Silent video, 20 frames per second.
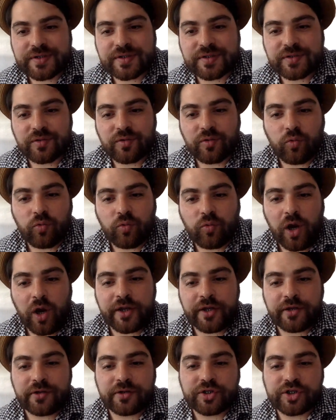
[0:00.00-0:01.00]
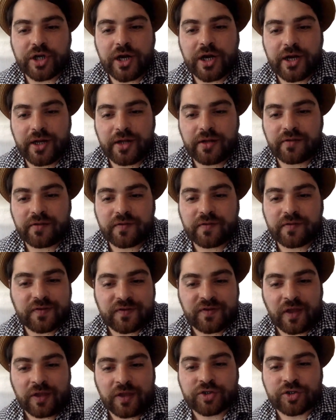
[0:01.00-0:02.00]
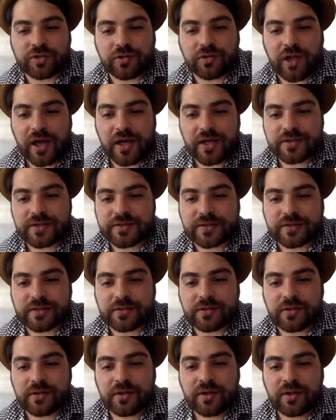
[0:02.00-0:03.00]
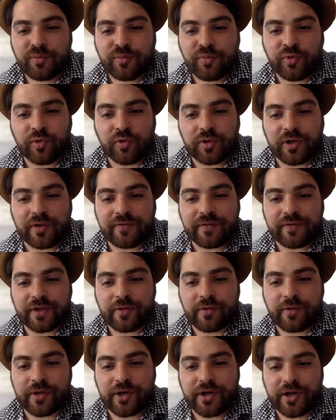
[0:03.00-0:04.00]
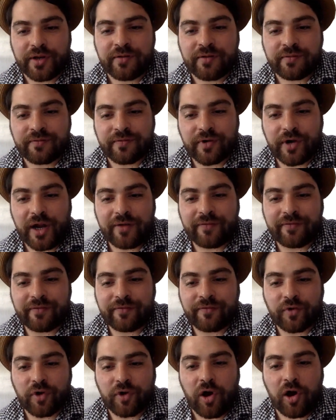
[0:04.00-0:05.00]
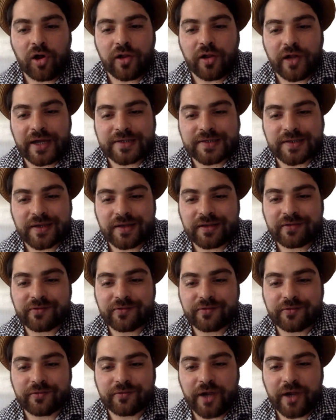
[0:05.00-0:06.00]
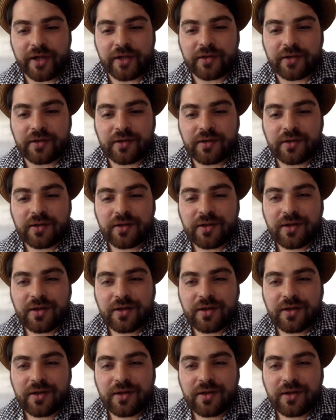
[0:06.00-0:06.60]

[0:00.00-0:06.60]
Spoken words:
Versus one giant decentralized pool of liquidity for all assets, right?